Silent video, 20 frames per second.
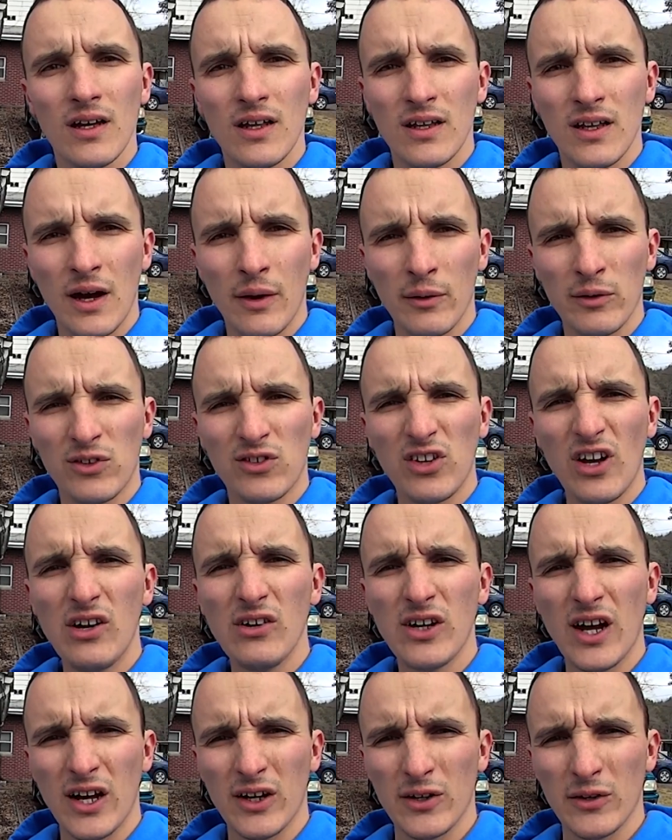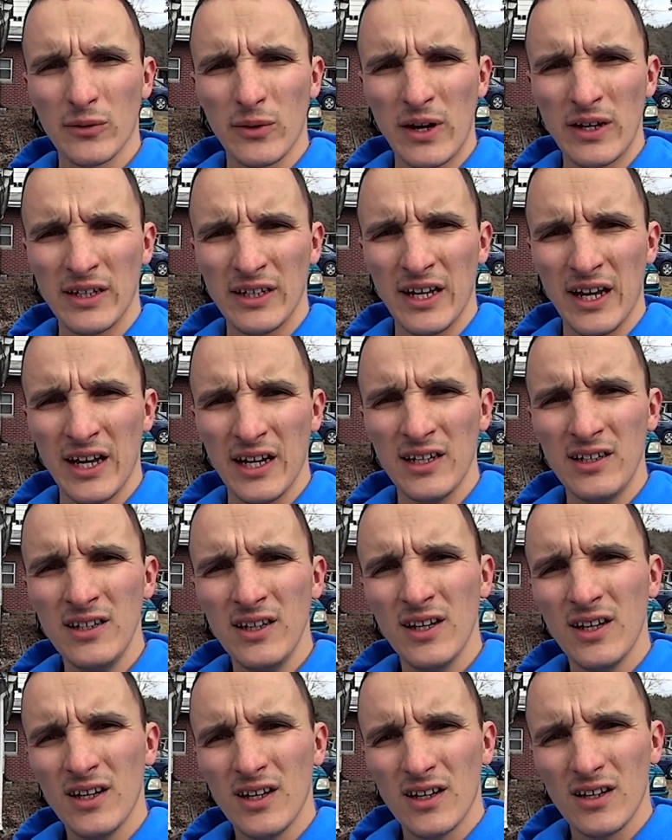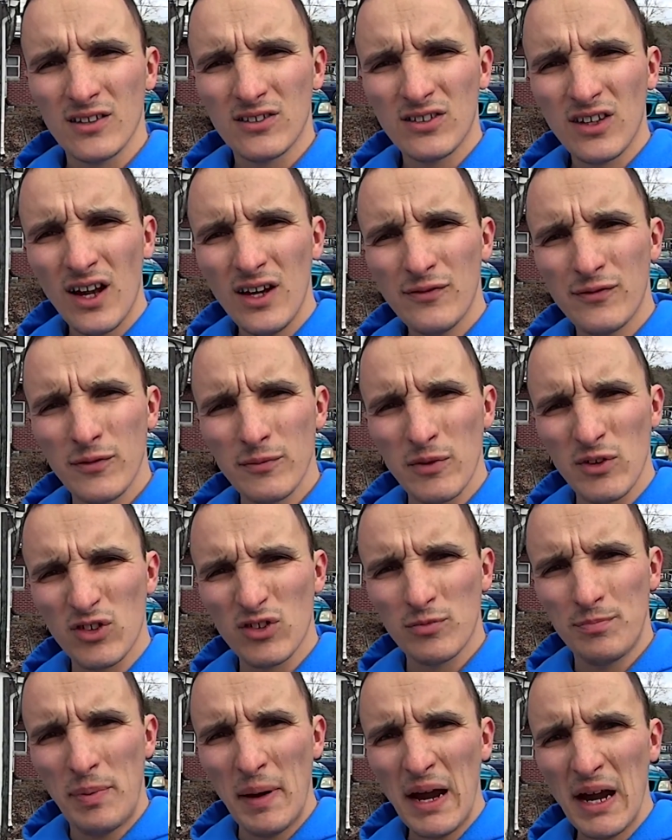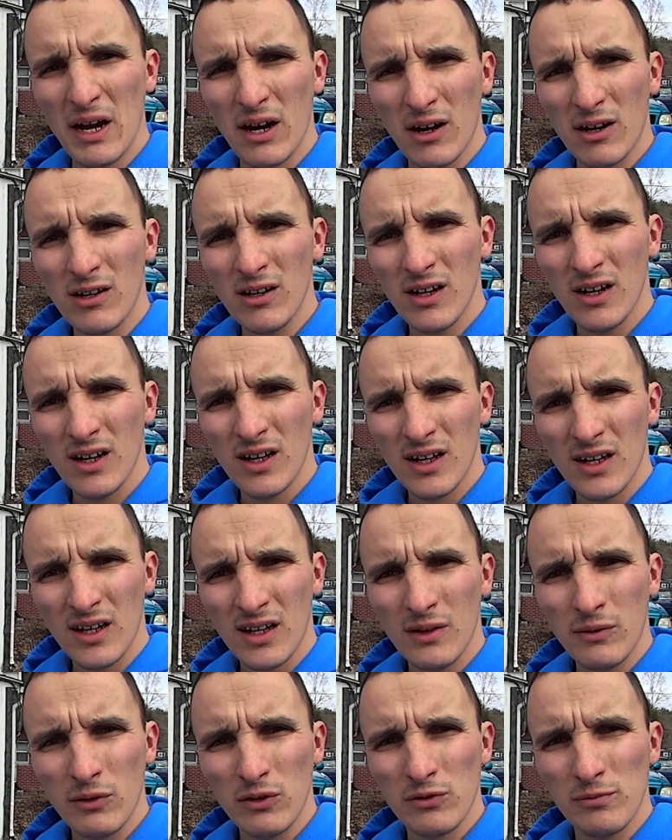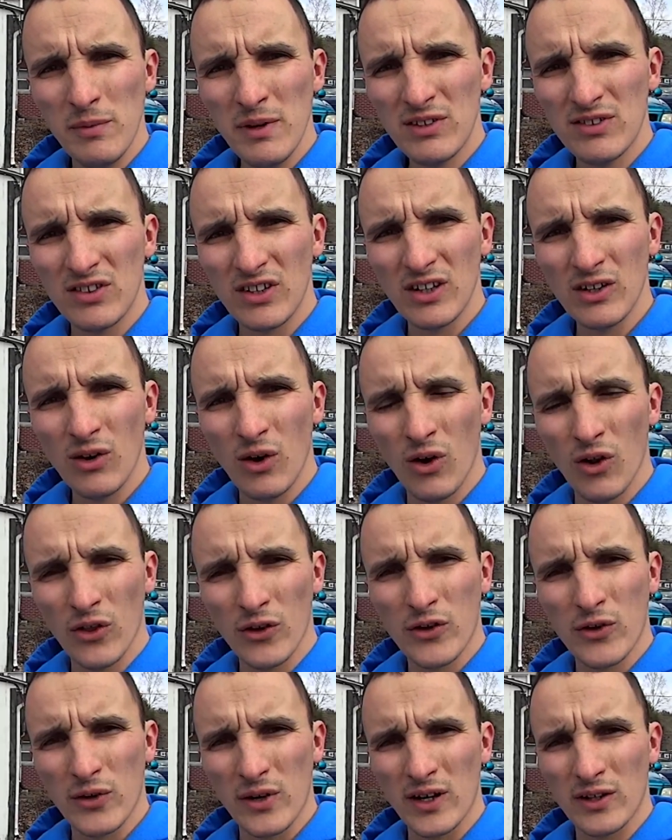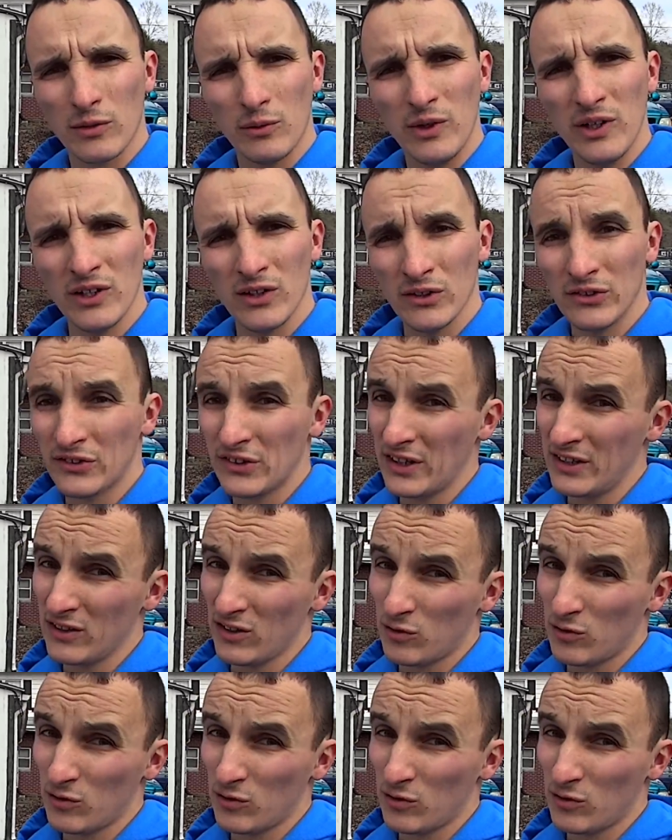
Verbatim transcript: Now when Chele got her Renegade, aside from the spare, it was missing all the correct wheels, and the